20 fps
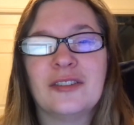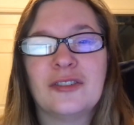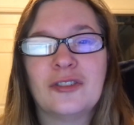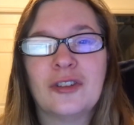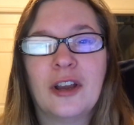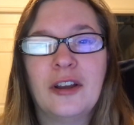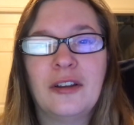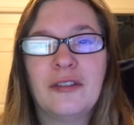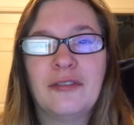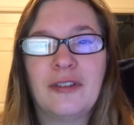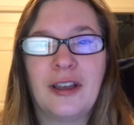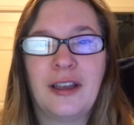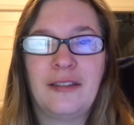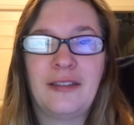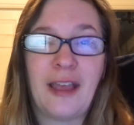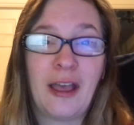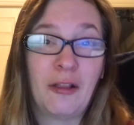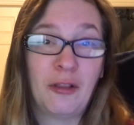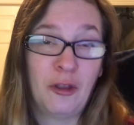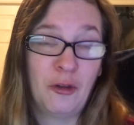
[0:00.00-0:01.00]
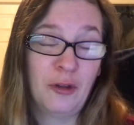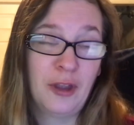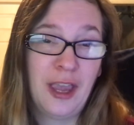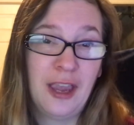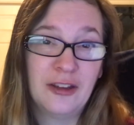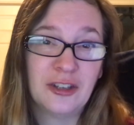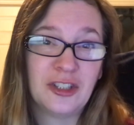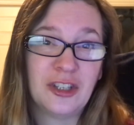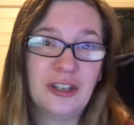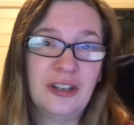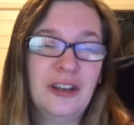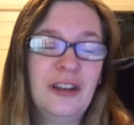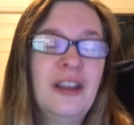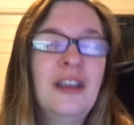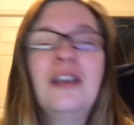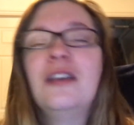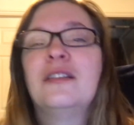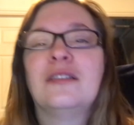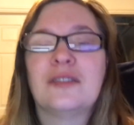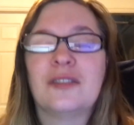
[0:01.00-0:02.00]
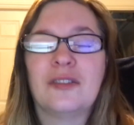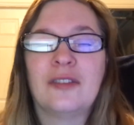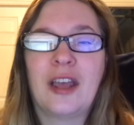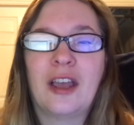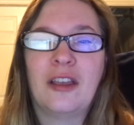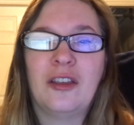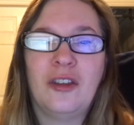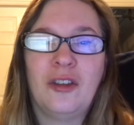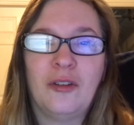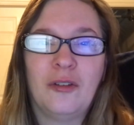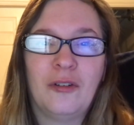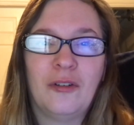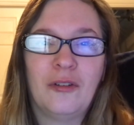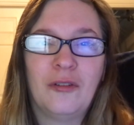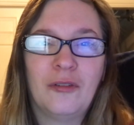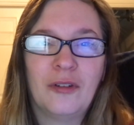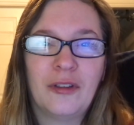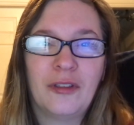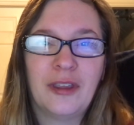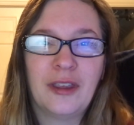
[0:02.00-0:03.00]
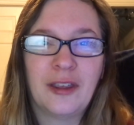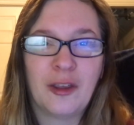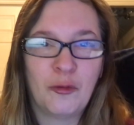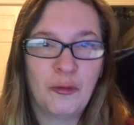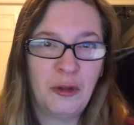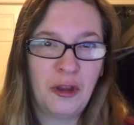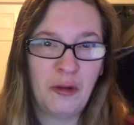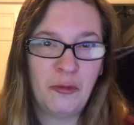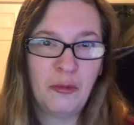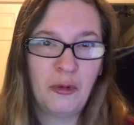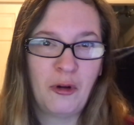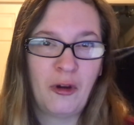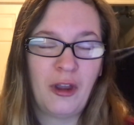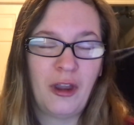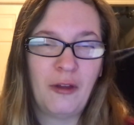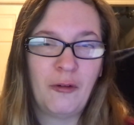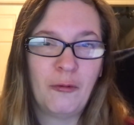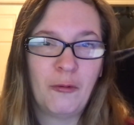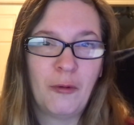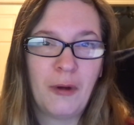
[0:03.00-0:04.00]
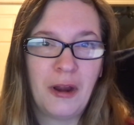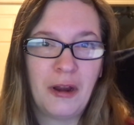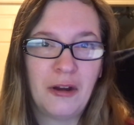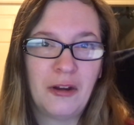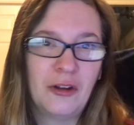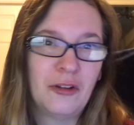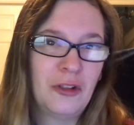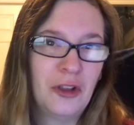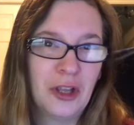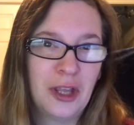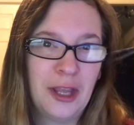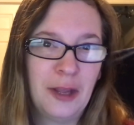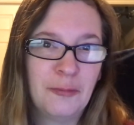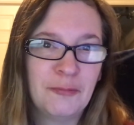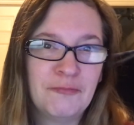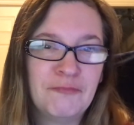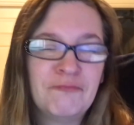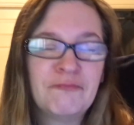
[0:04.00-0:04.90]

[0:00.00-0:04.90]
trying to find that location so that you really can pinpoint where you're looking.